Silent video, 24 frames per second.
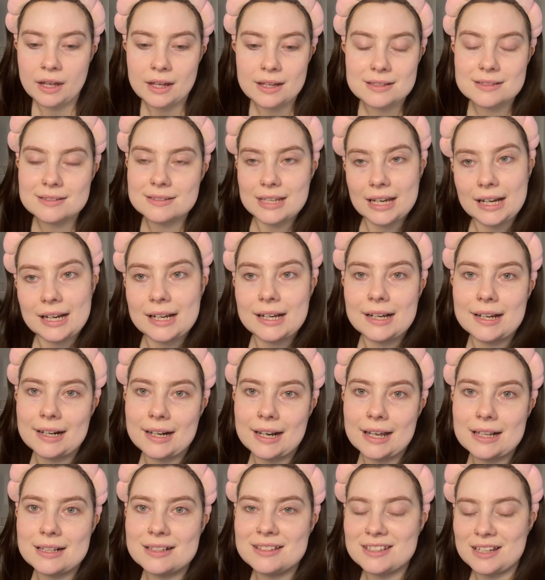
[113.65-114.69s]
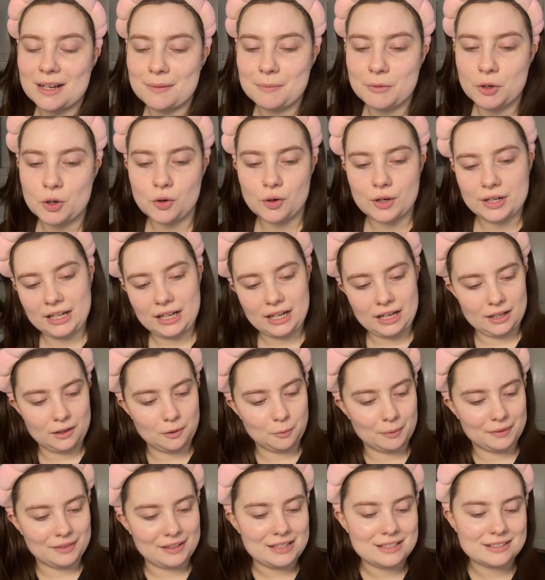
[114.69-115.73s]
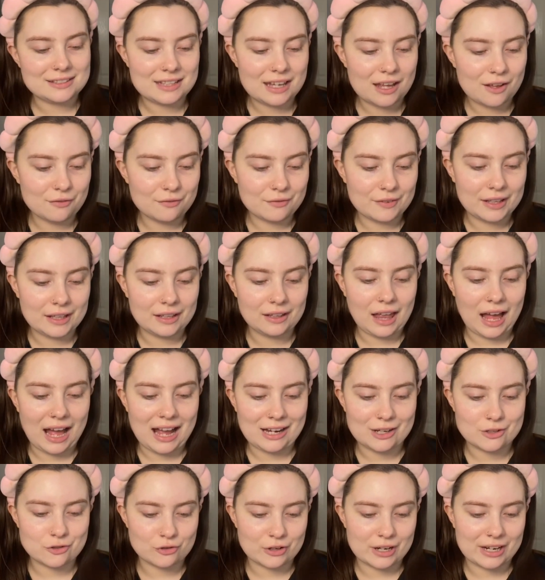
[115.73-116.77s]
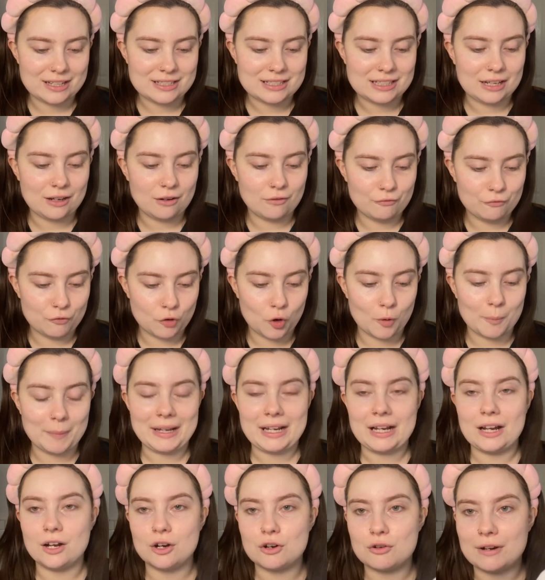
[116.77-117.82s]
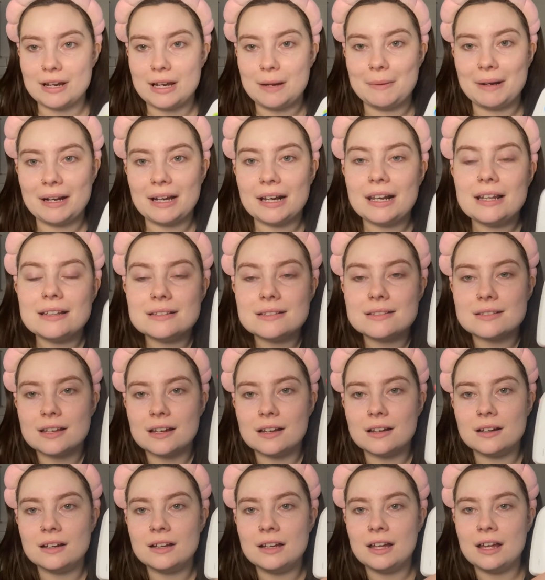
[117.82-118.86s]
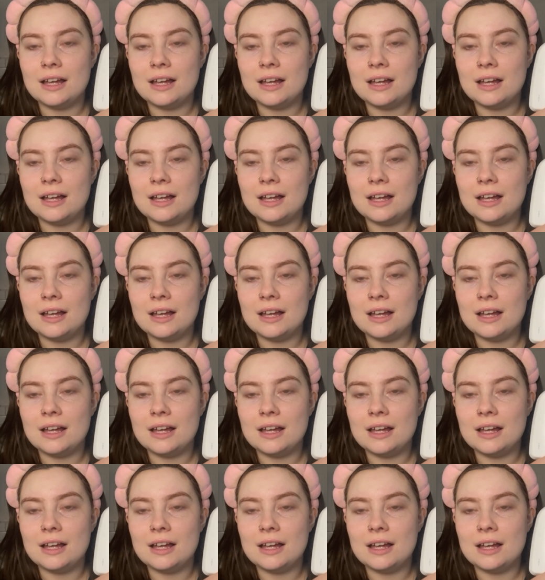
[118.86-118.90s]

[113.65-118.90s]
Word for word: Second cleanse I'm going in with the Cetaphil Hydrating Foaming Cream Cleanser.